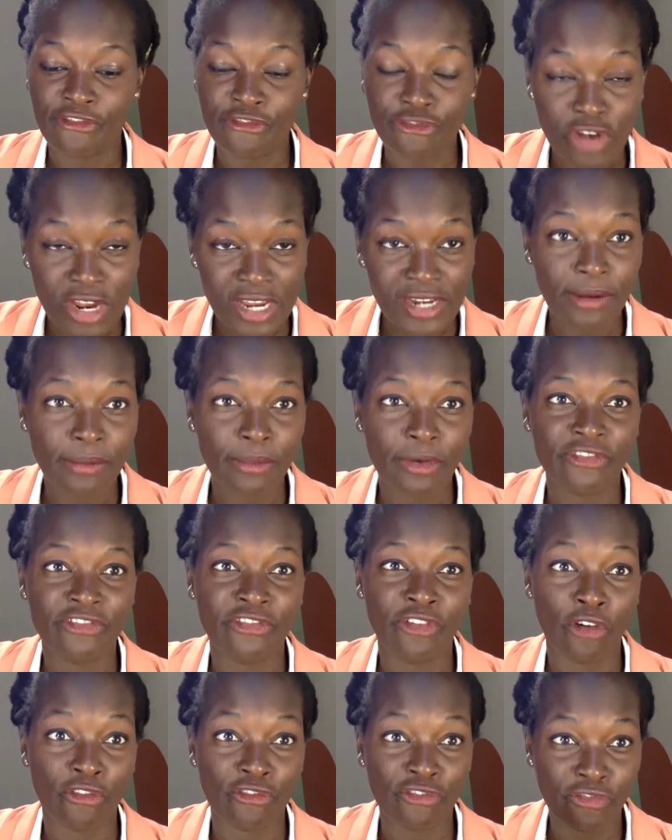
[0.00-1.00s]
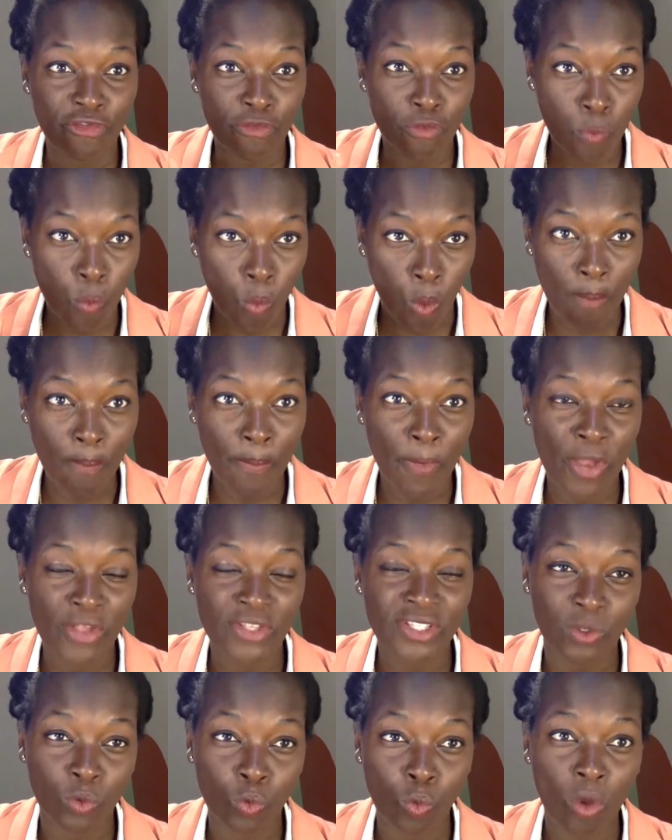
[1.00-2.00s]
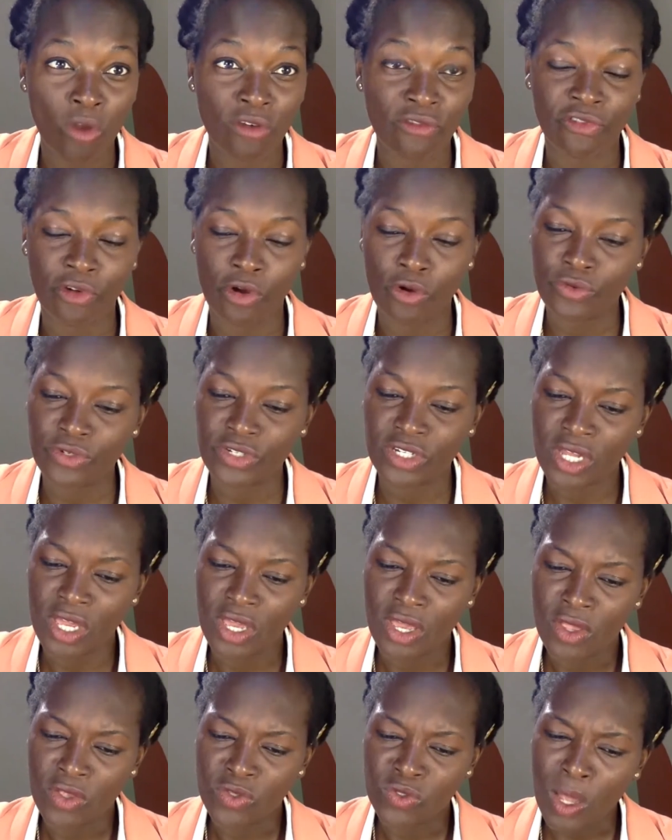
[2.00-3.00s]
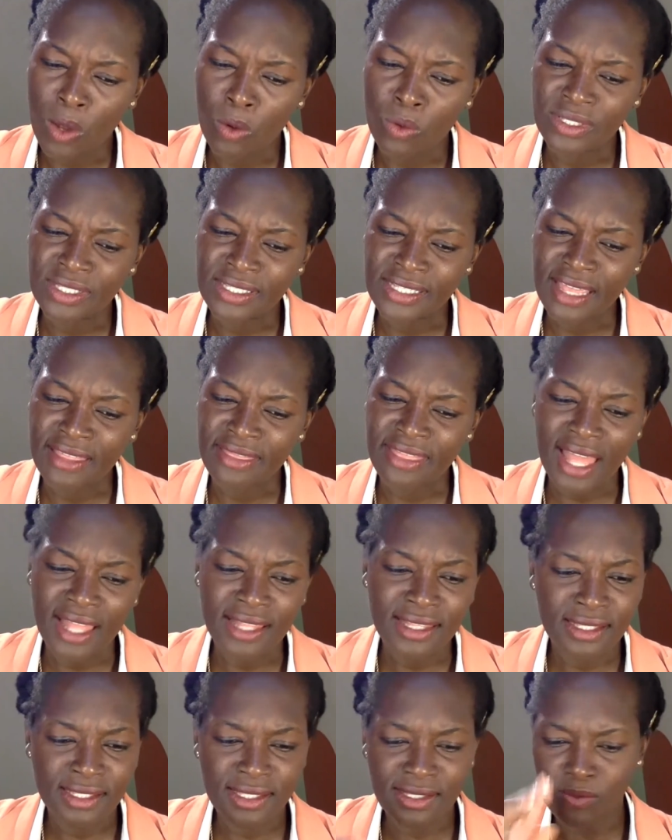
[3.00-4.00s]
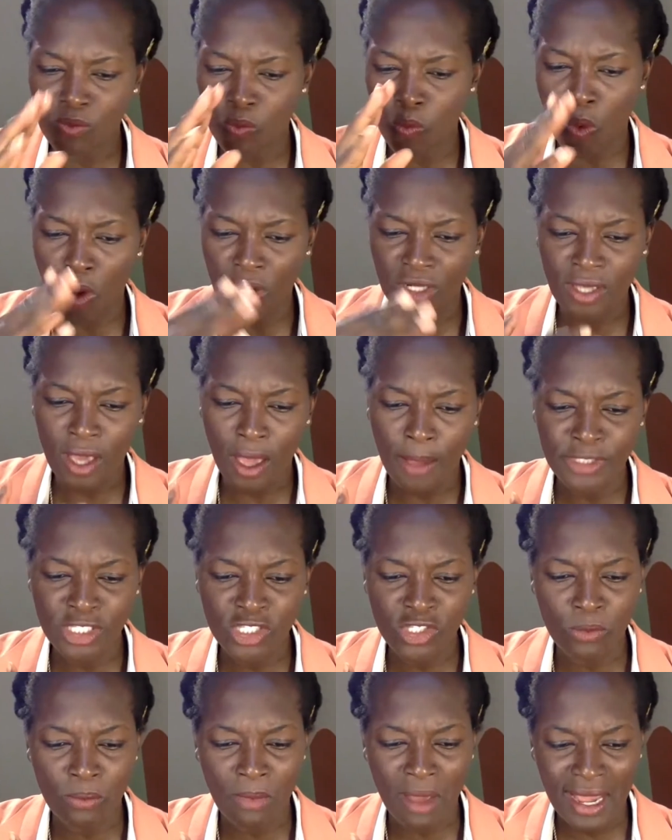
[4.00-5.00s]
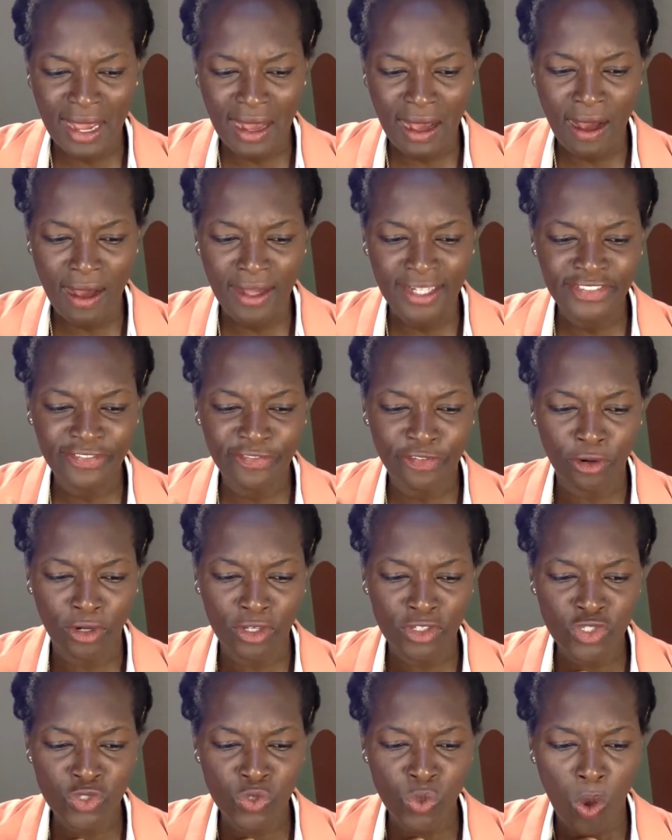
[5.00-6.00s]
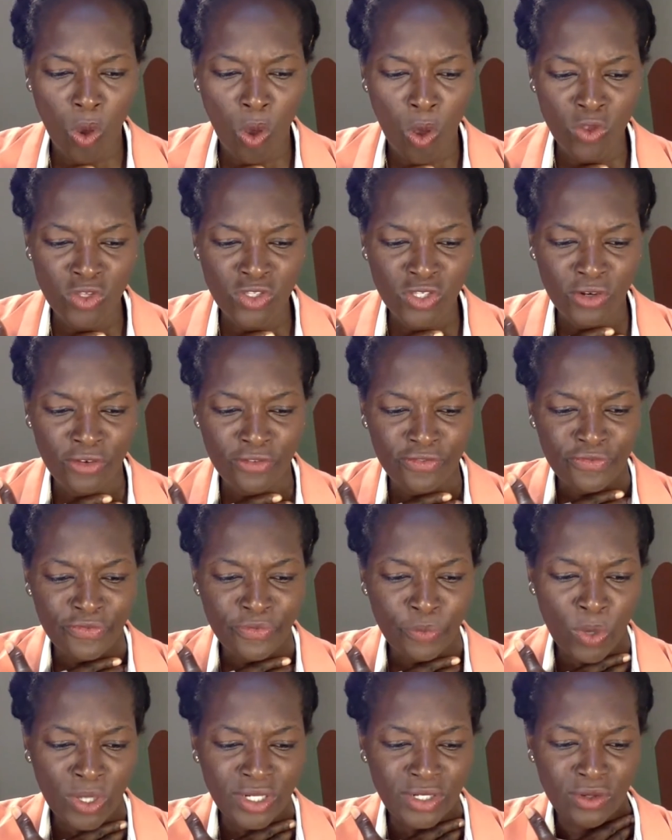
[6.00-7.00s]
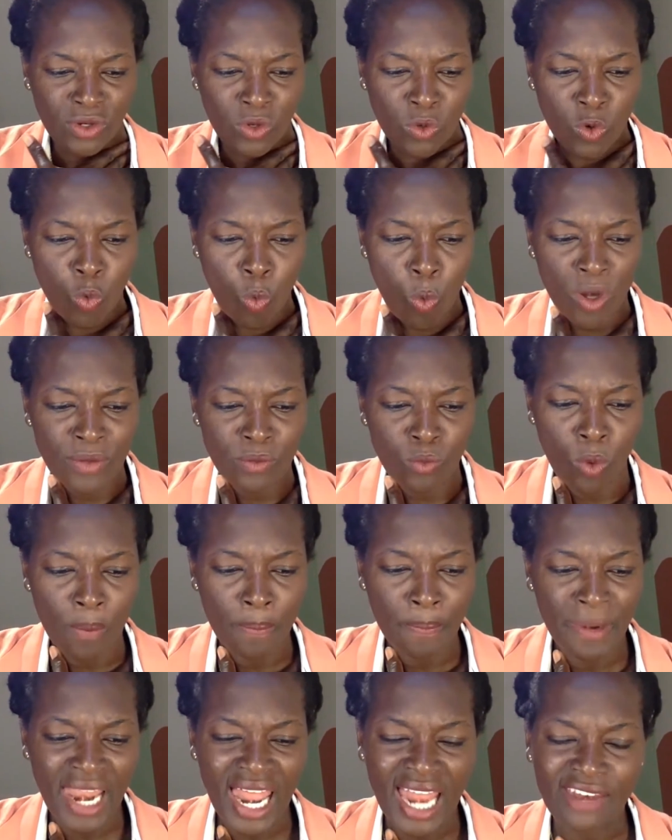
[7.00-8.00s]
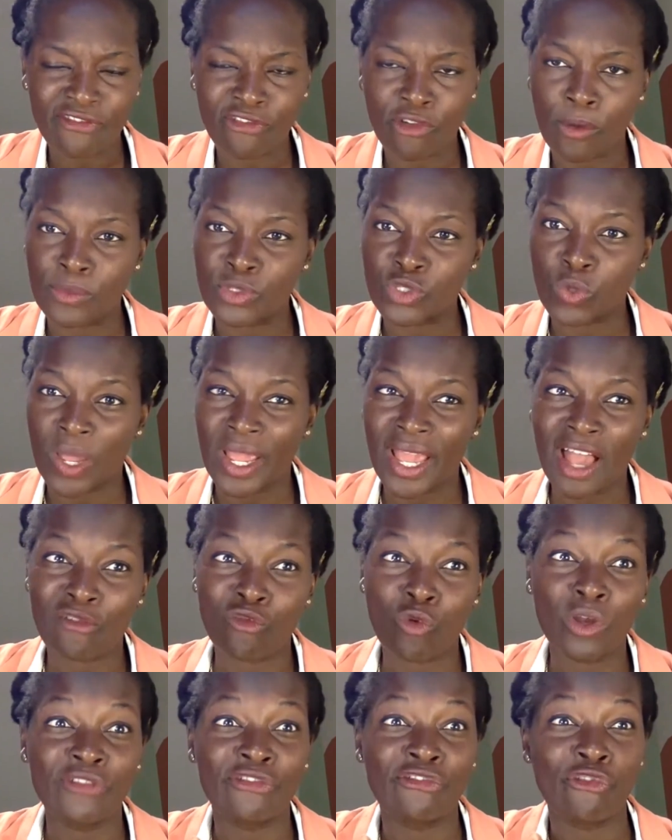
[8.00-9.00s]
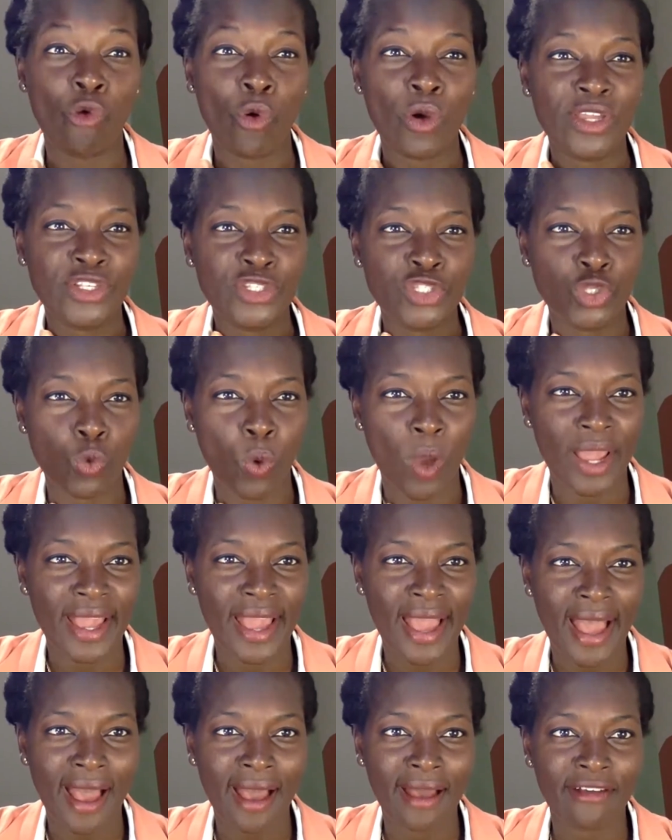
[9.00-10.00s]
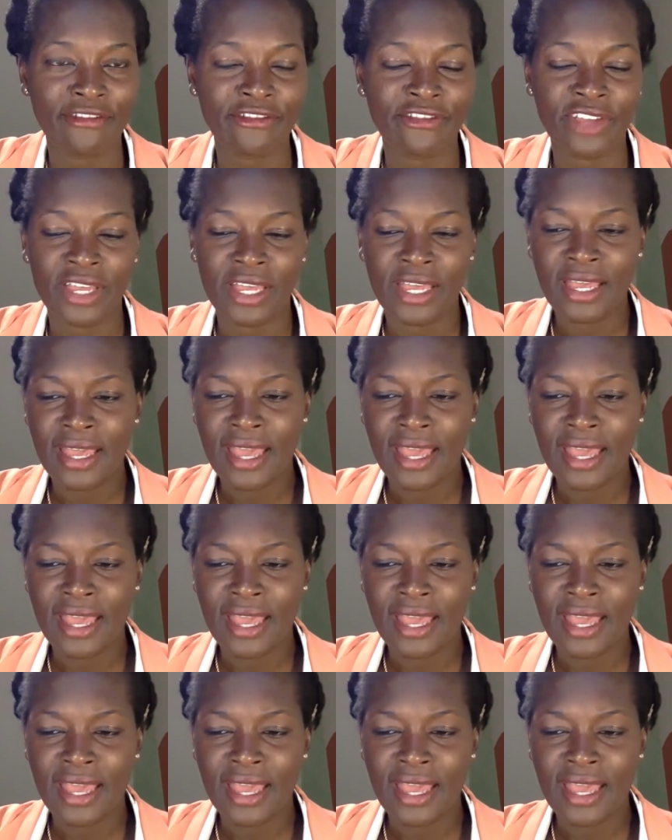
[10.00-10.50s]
Freedom of one person, one vote. So I would say that's what comes to my heart for us to all sort of what platforms do I have? What voice do I have?